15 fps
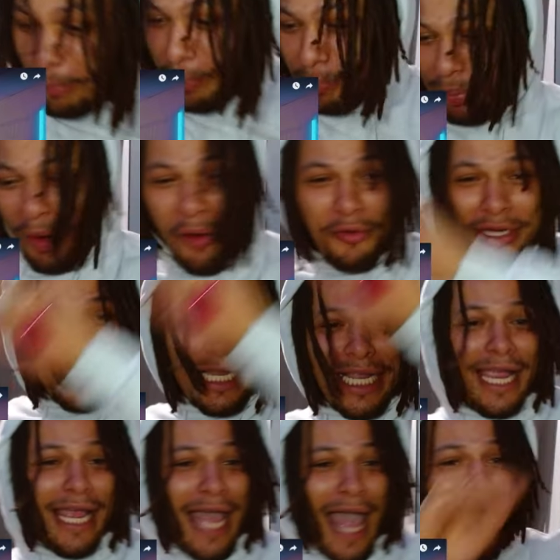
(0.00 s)
Brody,
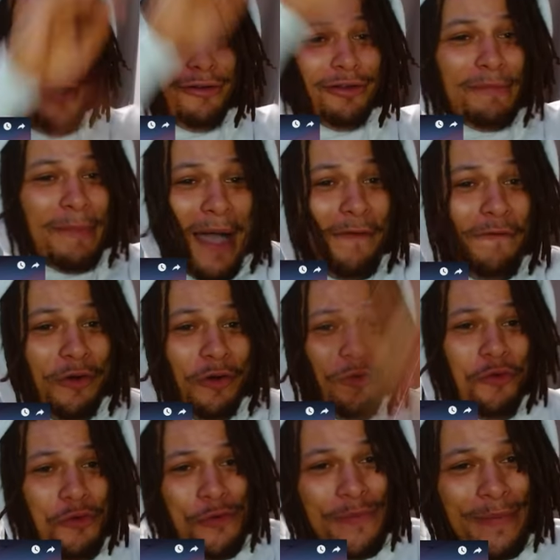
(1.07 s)
get out of my
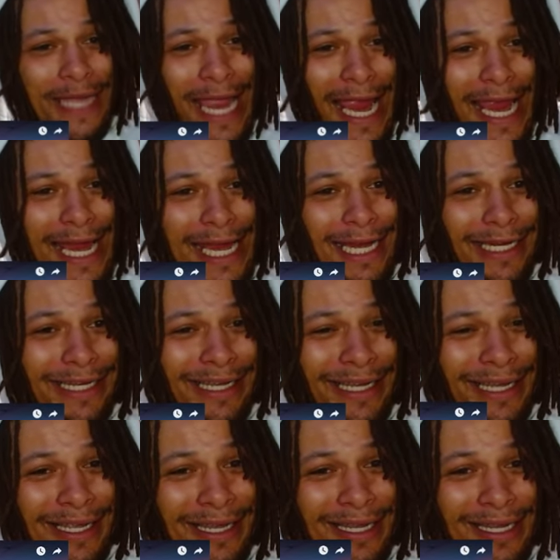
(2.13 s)
room, gang.
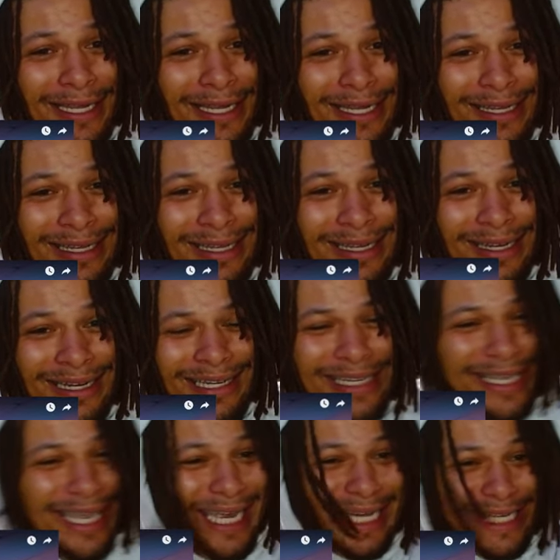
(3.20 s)

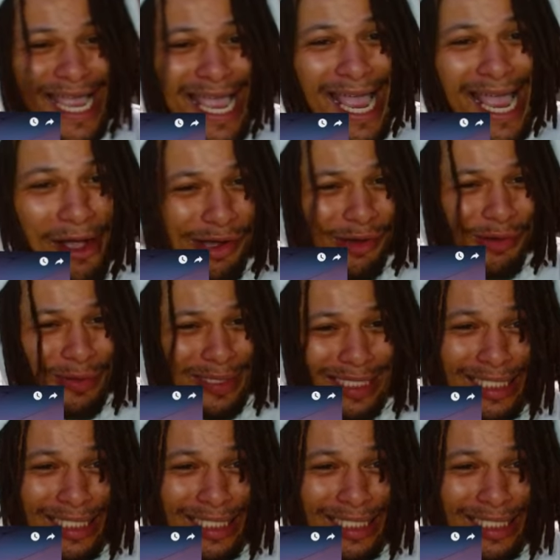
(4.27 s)
Get out.